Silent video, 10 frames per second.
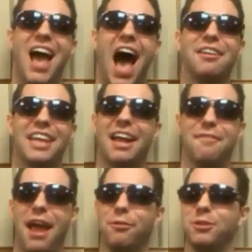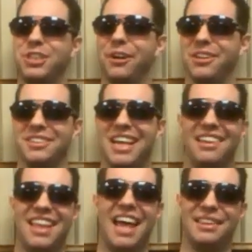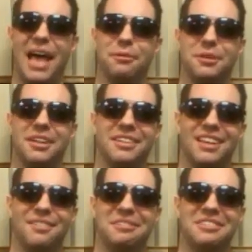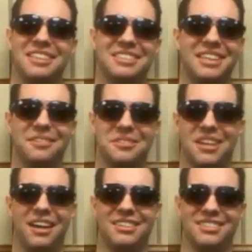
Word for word: I don't think I've ever cheered to death that loudly than when Jesse killed Todd,